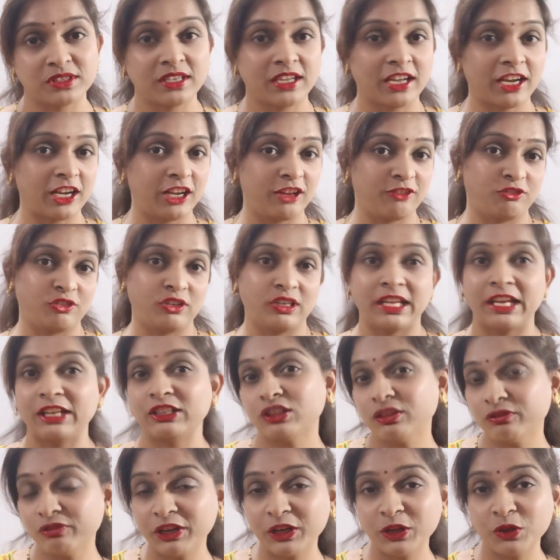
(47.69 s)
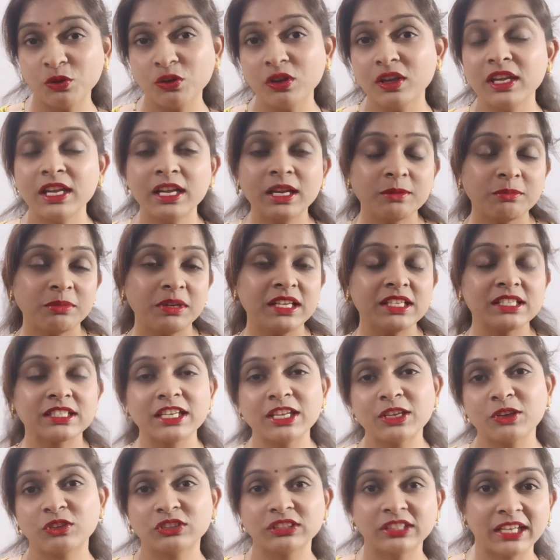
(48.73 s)
And if you like the video, please click
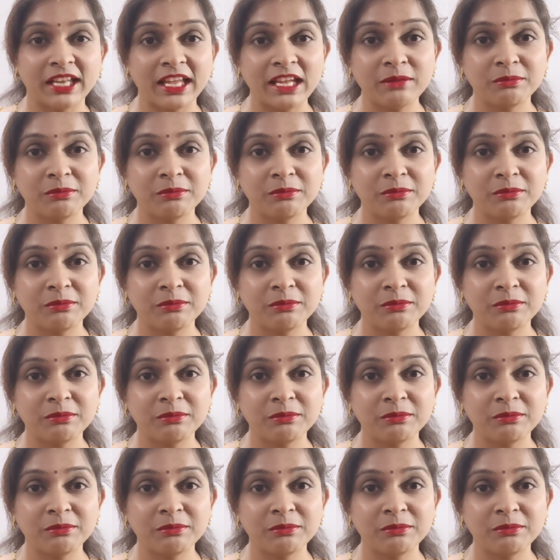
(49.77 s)
on the like